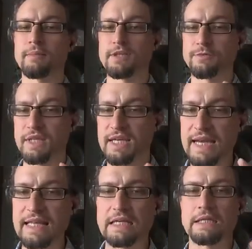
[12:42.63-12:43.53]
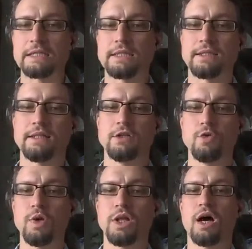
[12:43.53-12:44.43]
Because with a guy like Constantine,
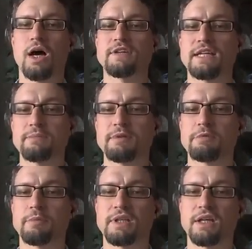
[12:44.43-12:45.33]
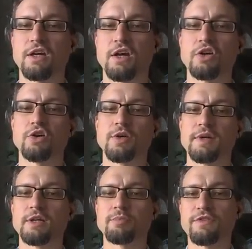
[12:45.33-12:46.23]
you will often get people be like, oh, you
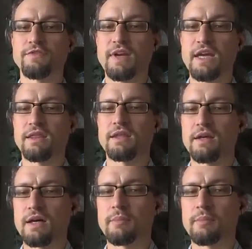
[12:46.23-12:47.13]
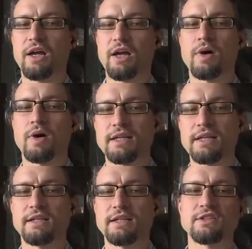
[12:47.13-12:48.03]
end up with faith a mile wide
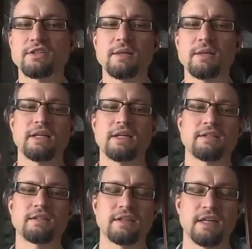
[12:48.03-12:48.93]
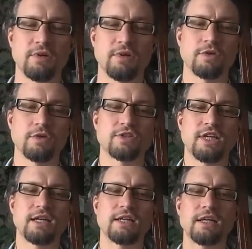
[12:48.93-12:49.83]
and an inch deep, and he's not that great for
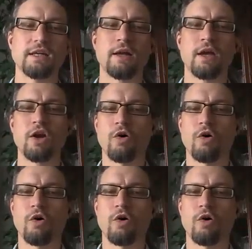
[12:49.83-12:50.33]
Christianity,